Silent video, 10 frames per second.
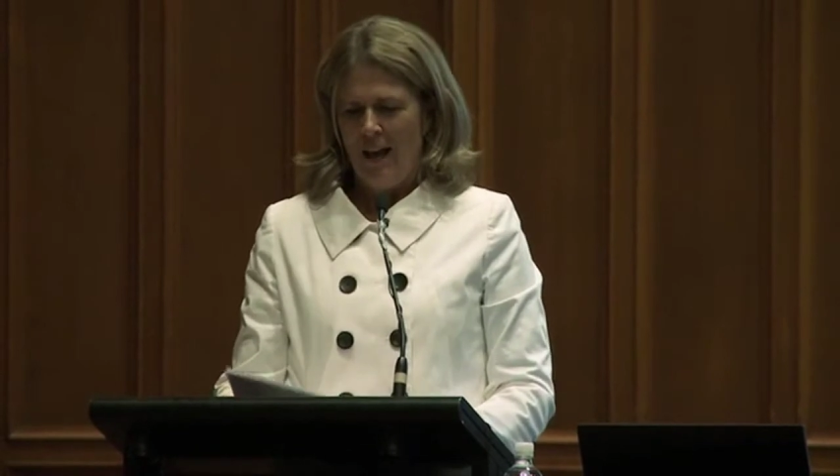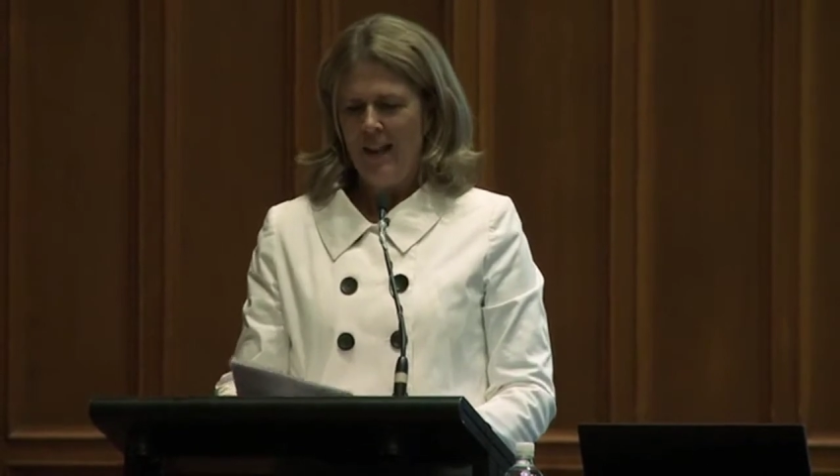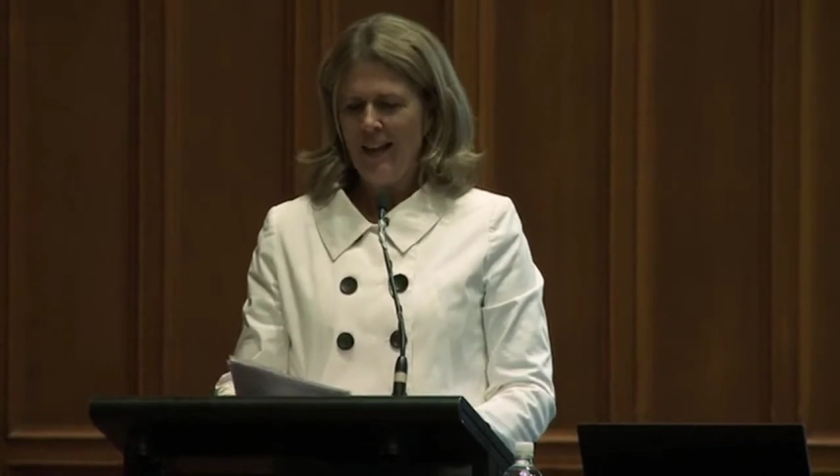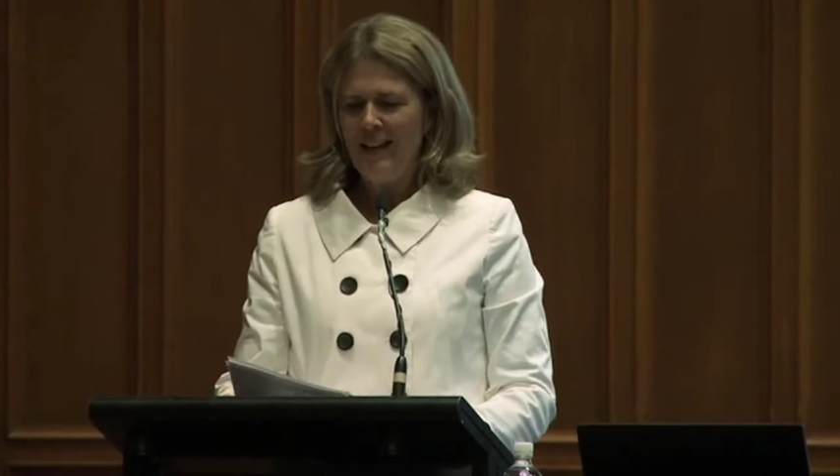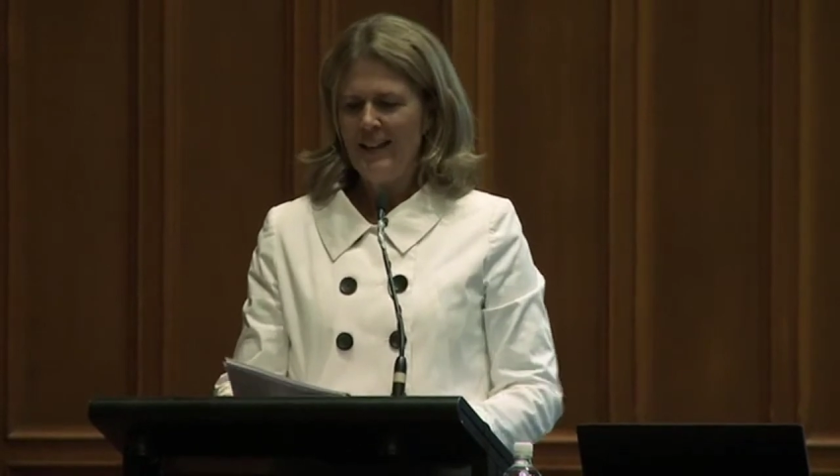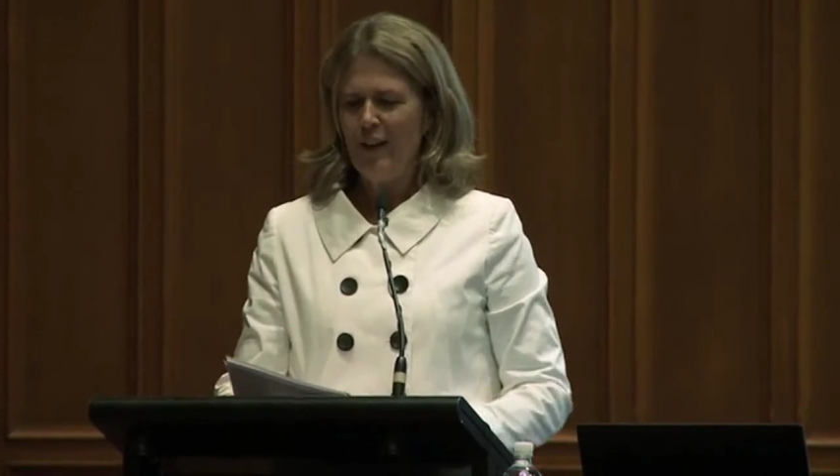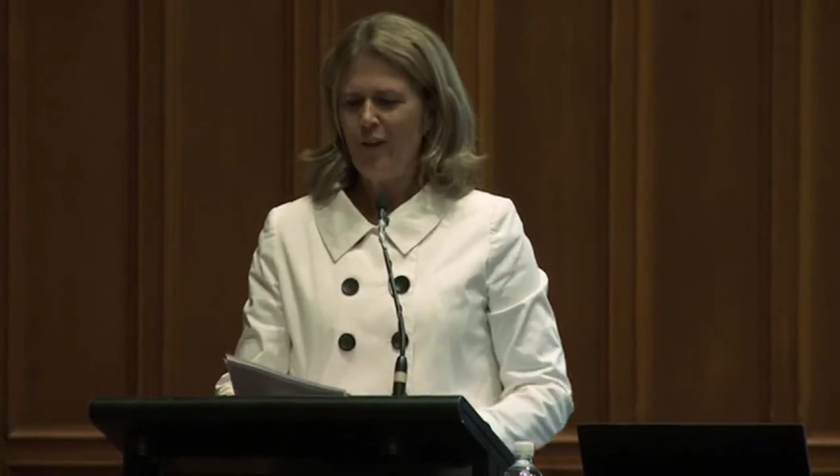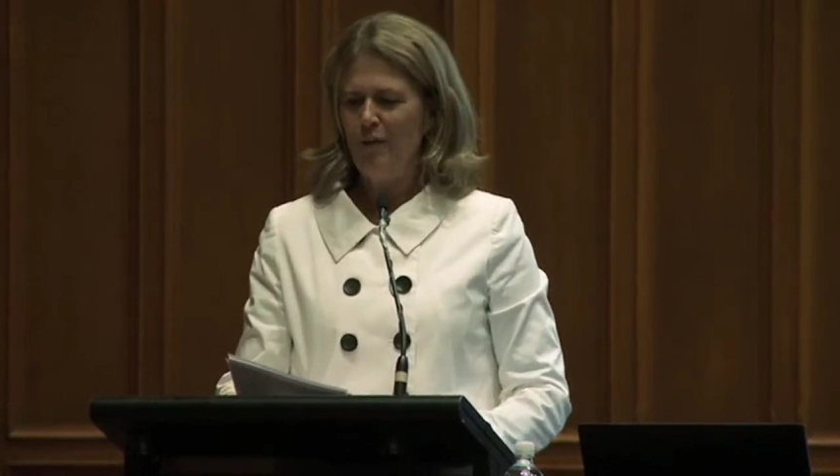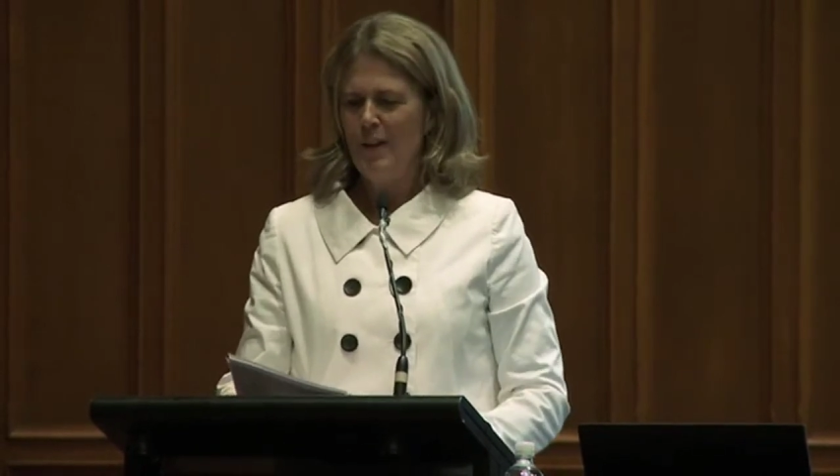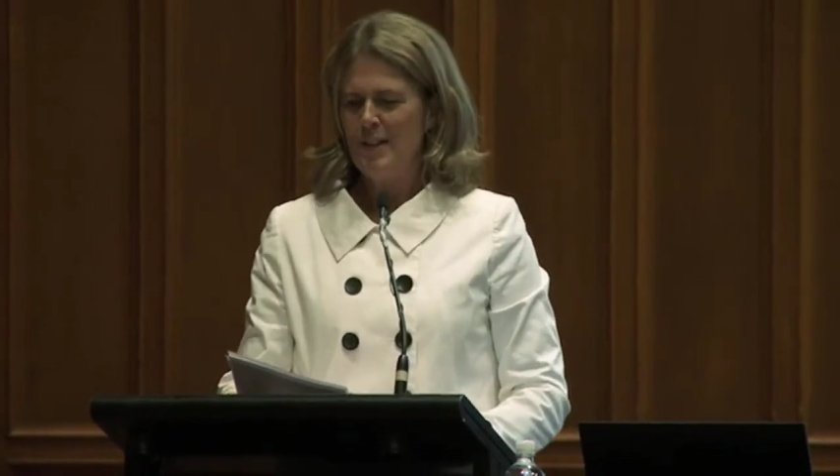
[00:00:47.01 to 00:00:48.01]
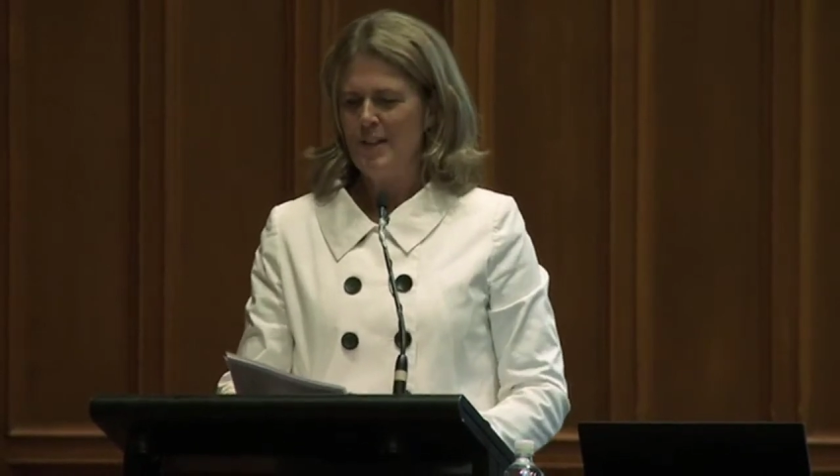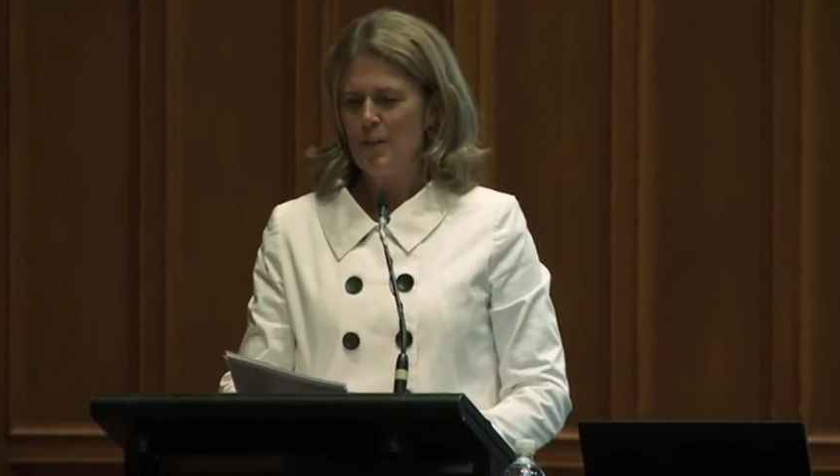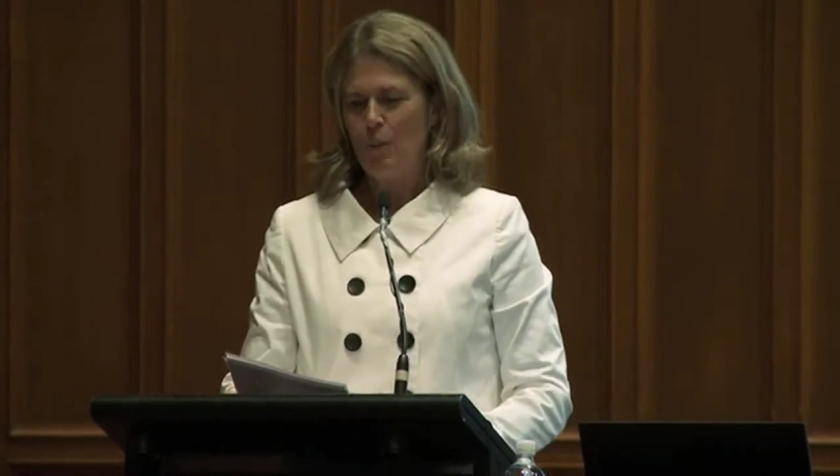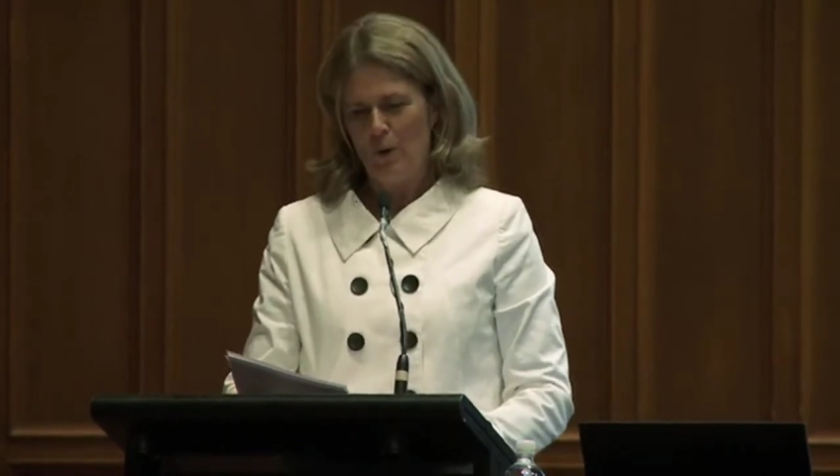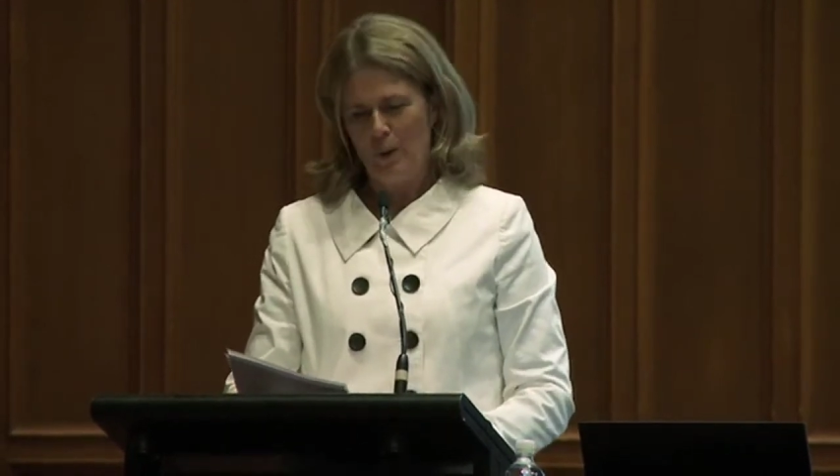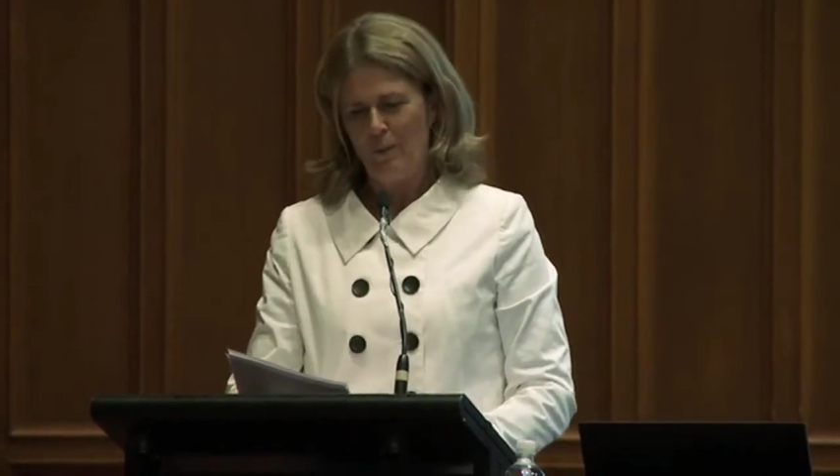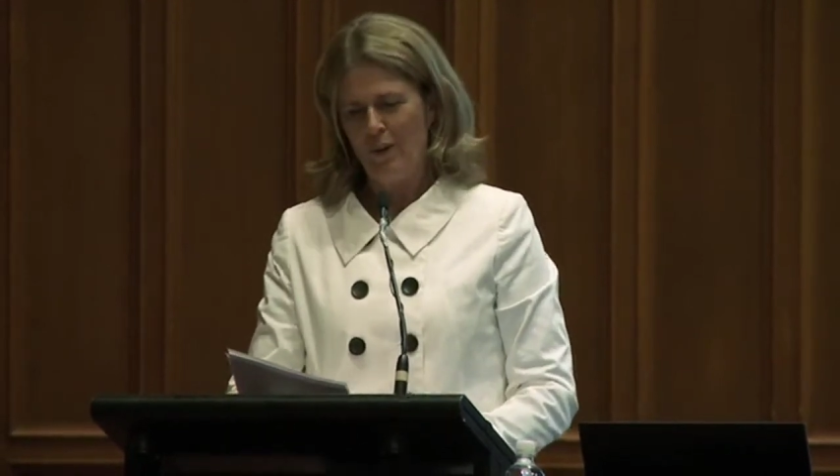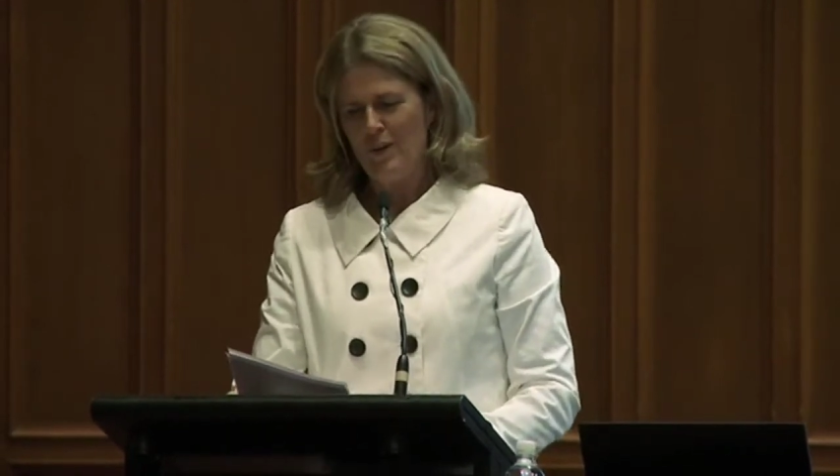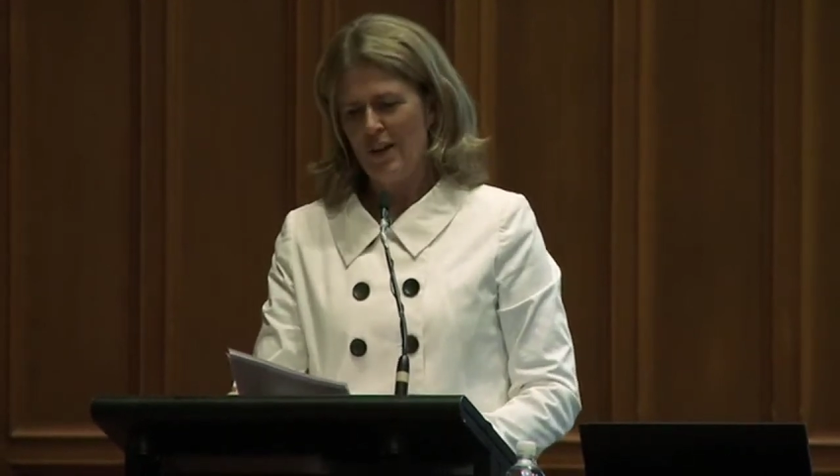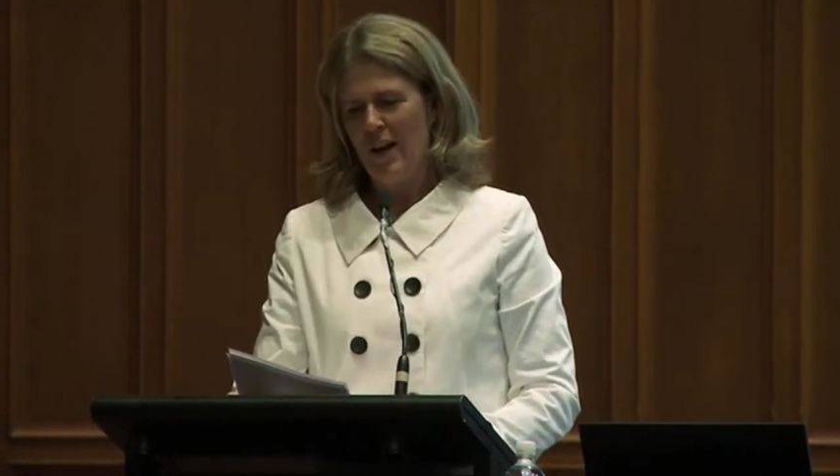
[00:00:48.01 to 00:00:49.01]
The Adelaide Thinkers in Residence welcomes
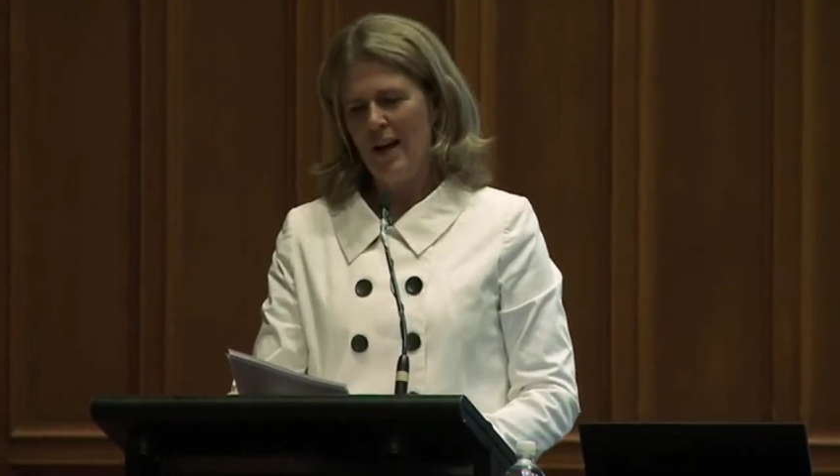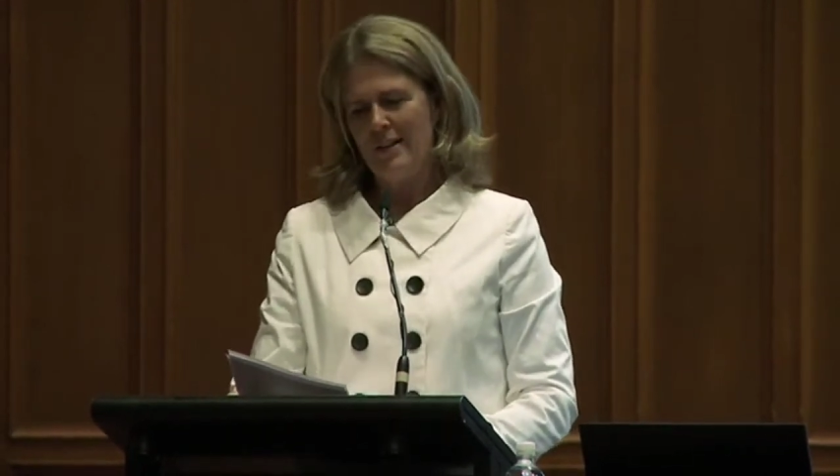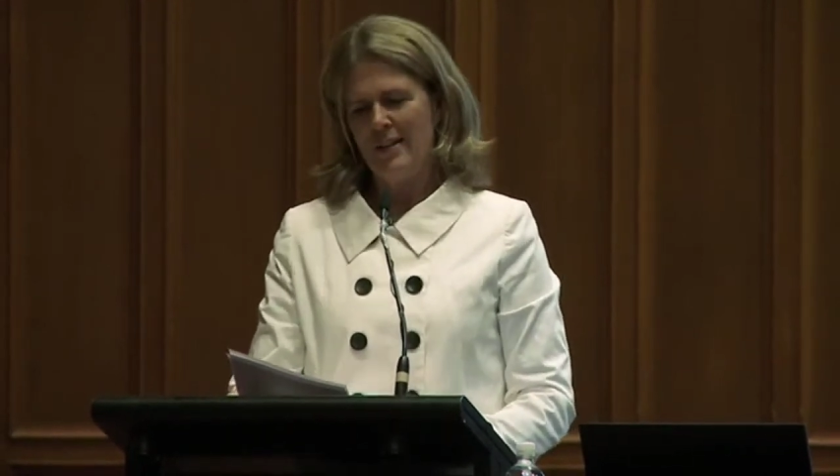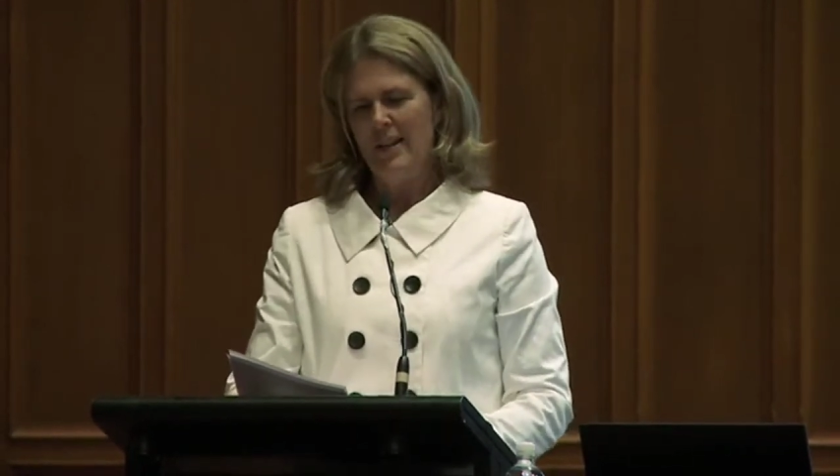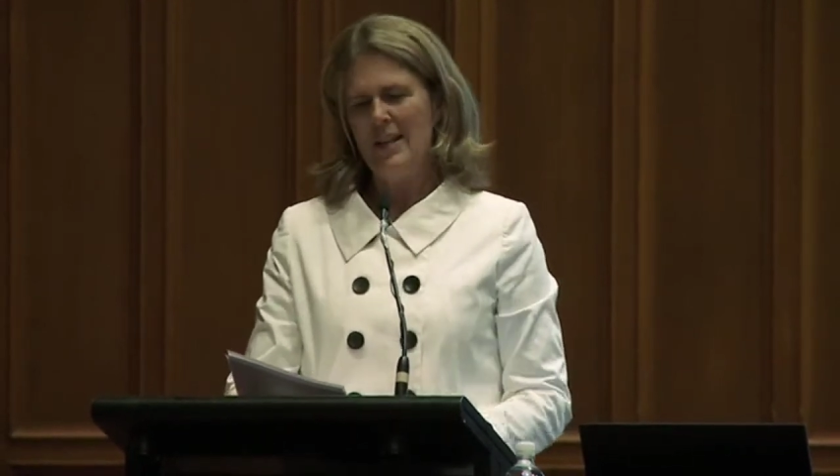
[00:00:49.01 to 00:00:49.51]
you tonight.